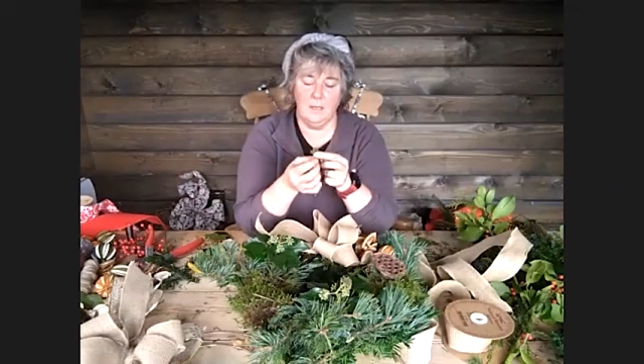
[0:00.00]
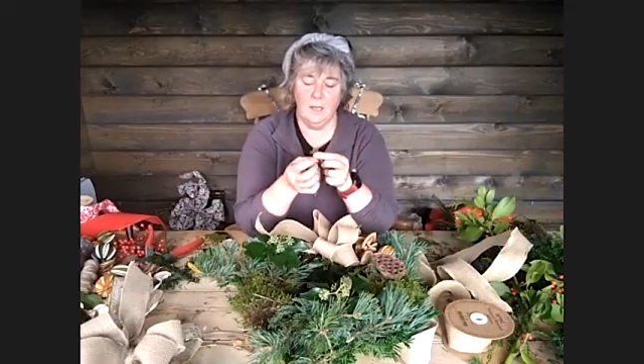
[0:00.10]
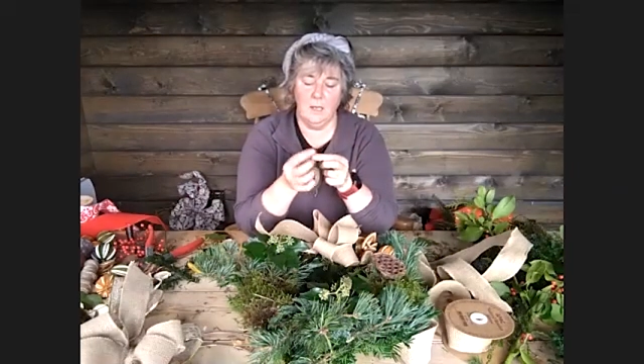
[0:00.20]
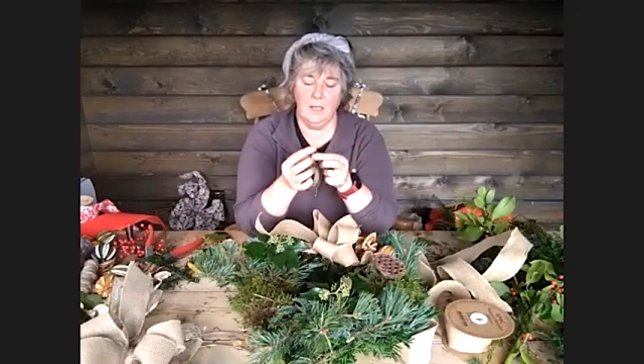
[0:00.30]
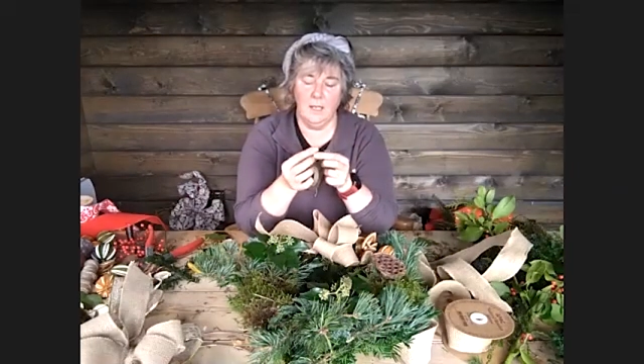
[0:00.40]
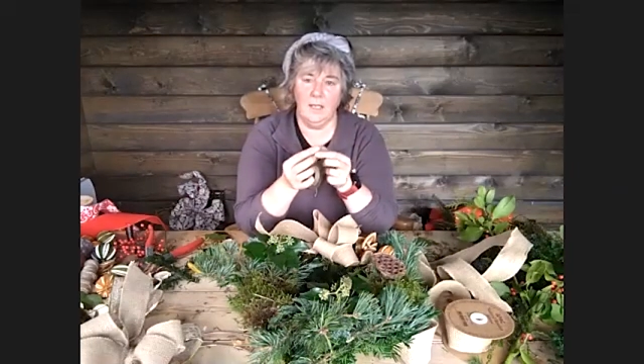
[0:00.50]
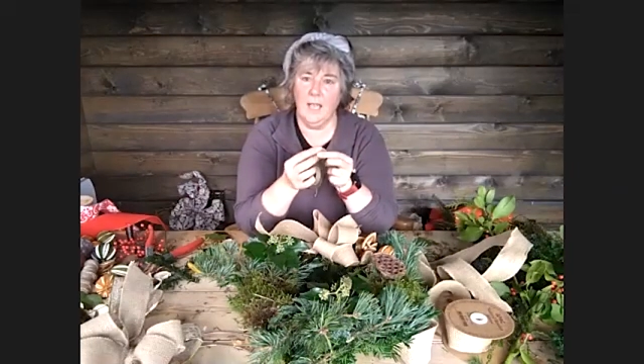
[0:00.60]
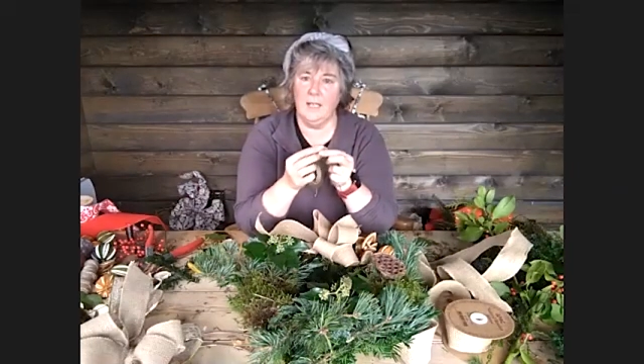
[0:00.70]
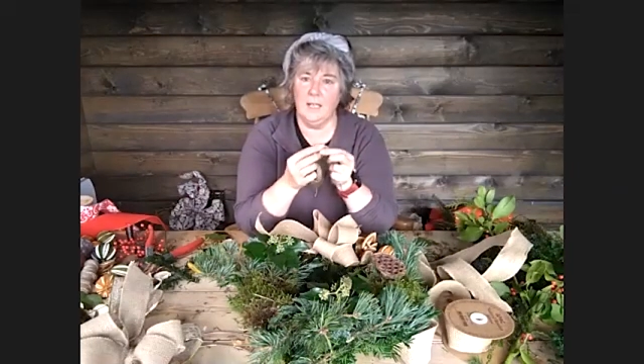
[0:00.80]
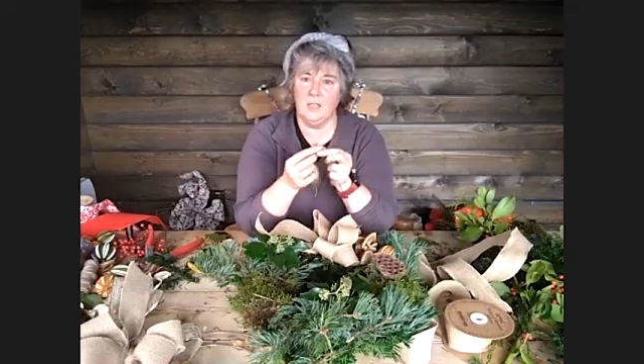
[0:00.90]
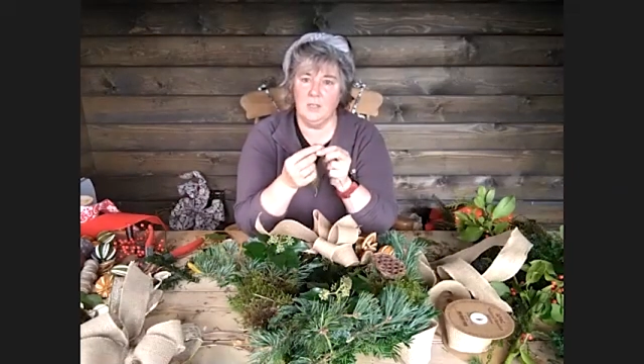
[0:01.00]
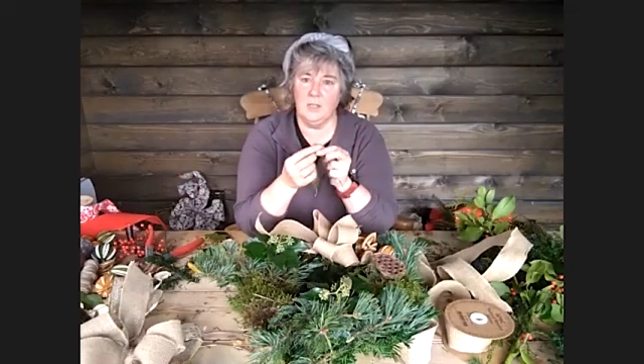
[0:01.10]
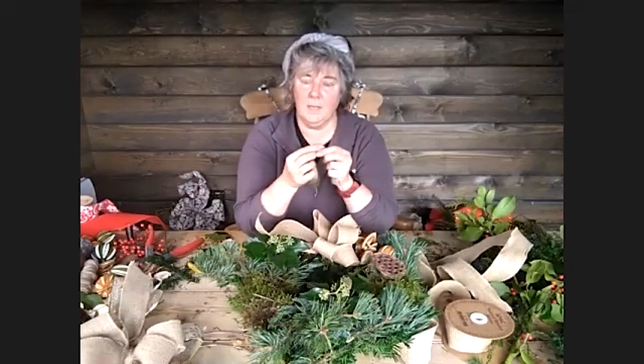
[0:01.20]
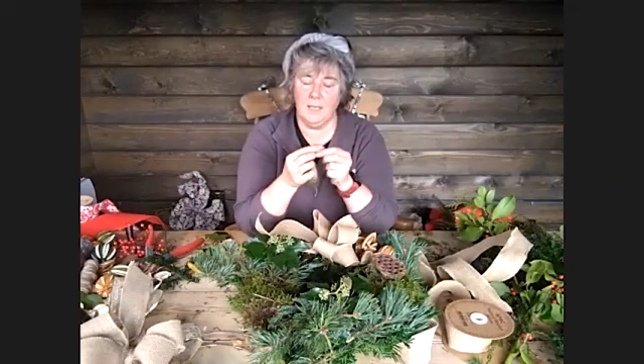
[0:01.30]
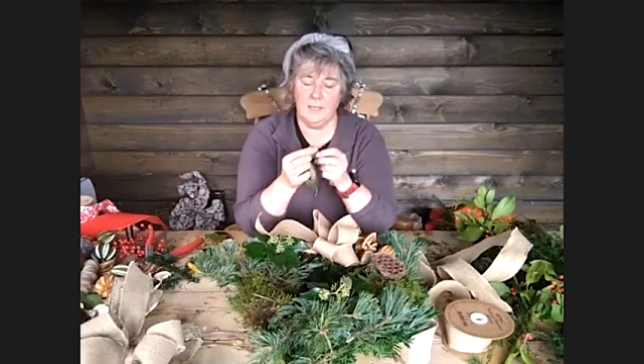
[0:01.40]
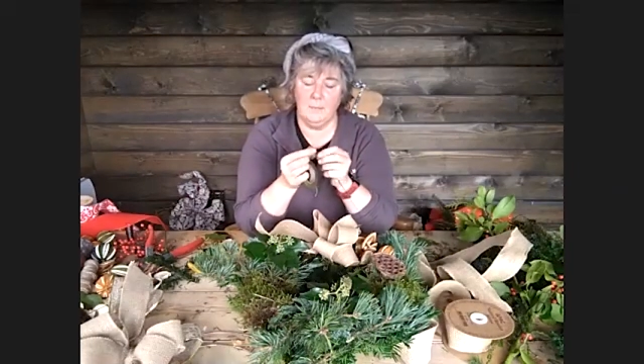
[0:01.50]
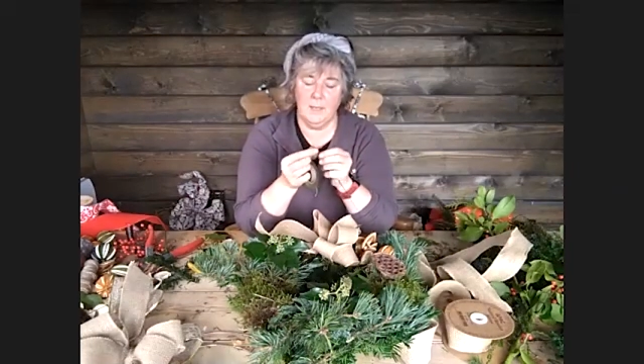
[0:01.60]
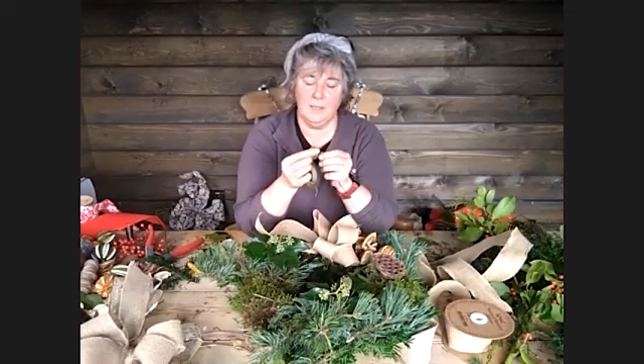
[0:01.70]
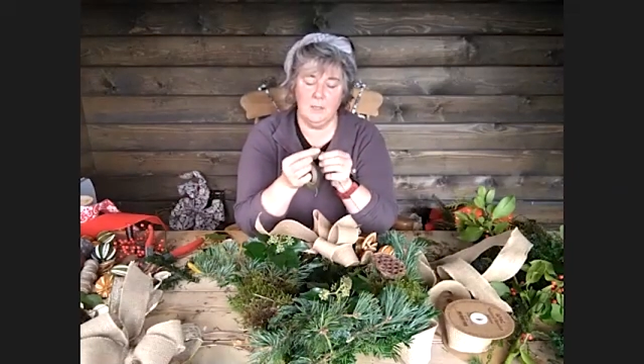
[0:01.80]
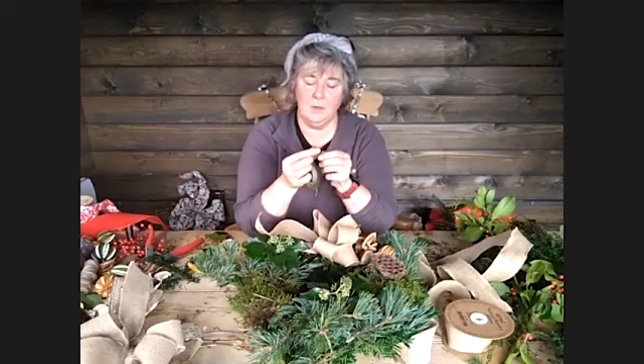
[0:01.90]
again, it just makes it a
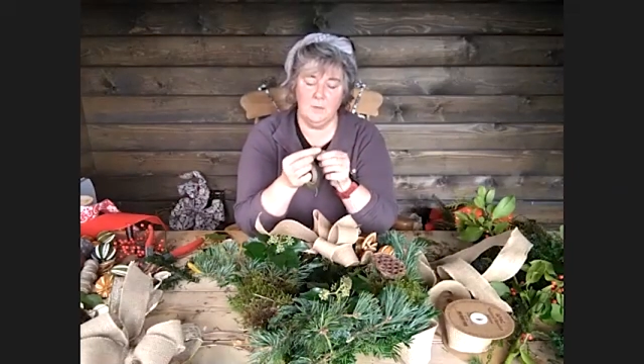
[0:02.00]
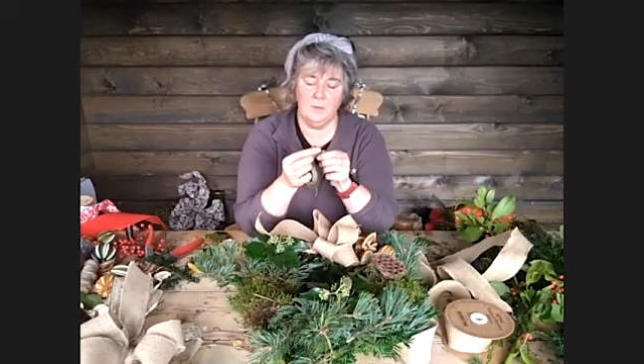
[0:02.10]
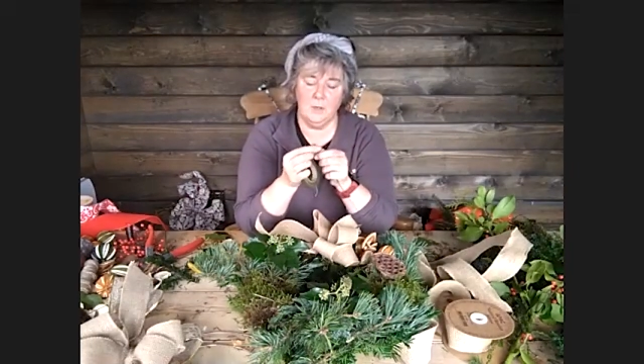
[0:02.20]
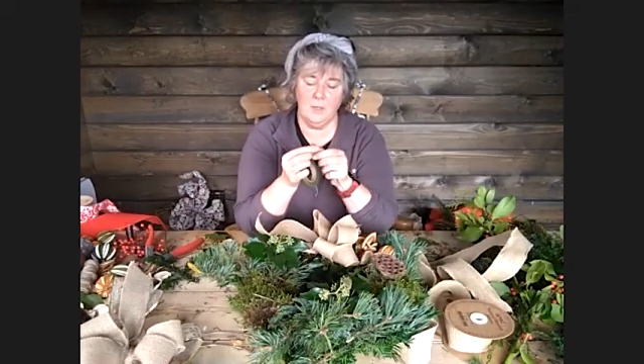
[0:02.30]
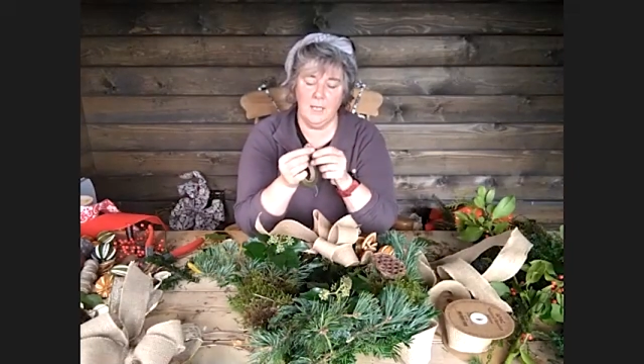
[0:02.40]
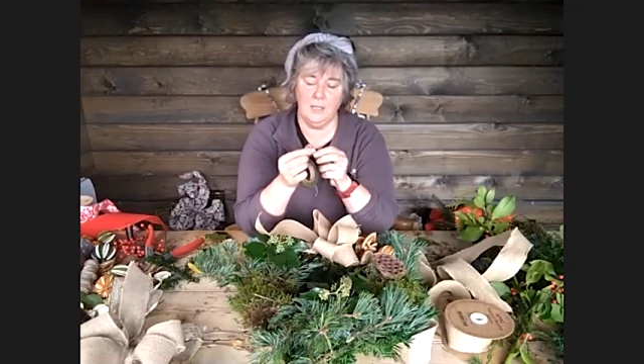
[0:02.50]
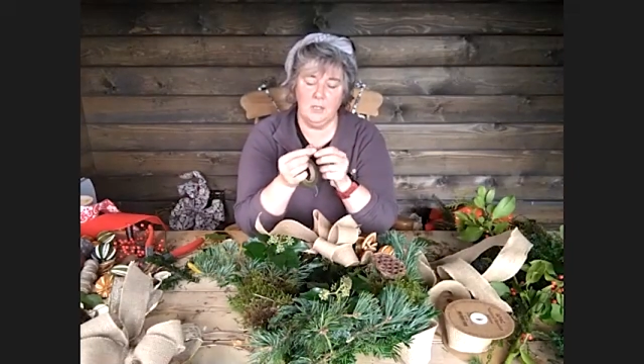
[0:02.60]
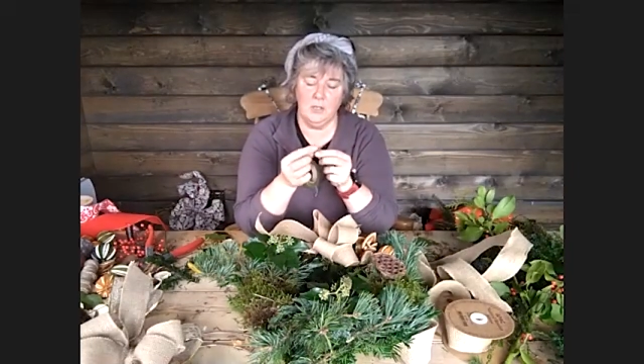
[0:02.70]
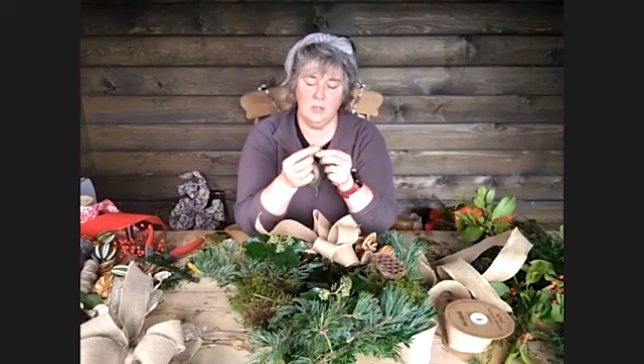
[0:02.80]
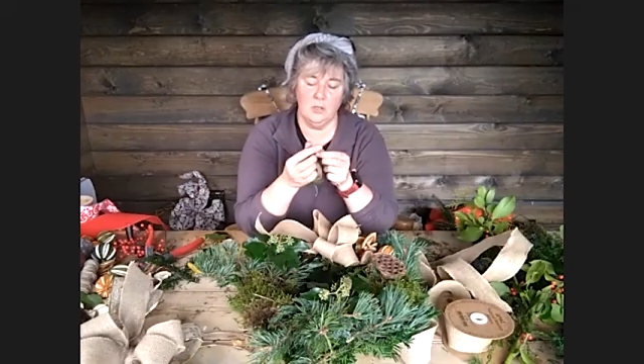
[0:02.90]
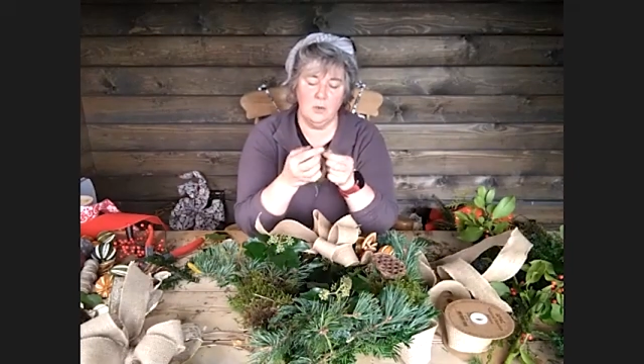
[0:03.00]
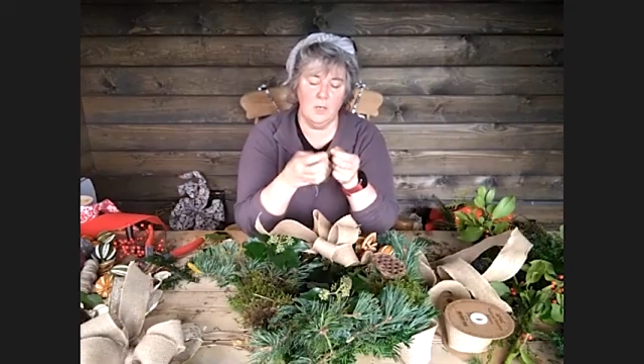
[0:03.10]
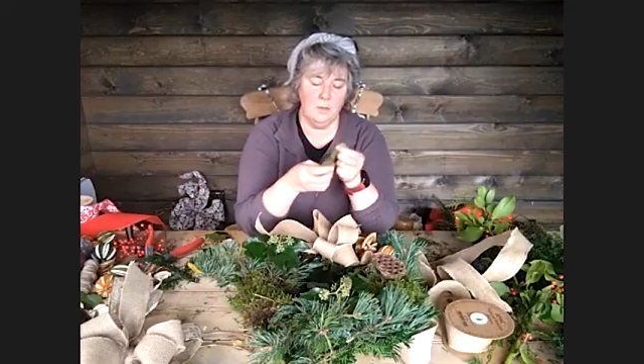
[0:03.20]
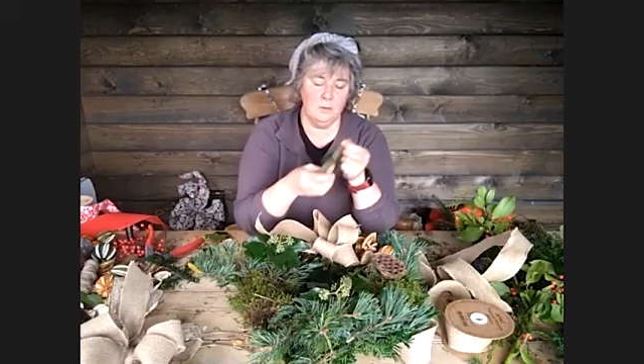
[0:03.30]
bit softer against your door.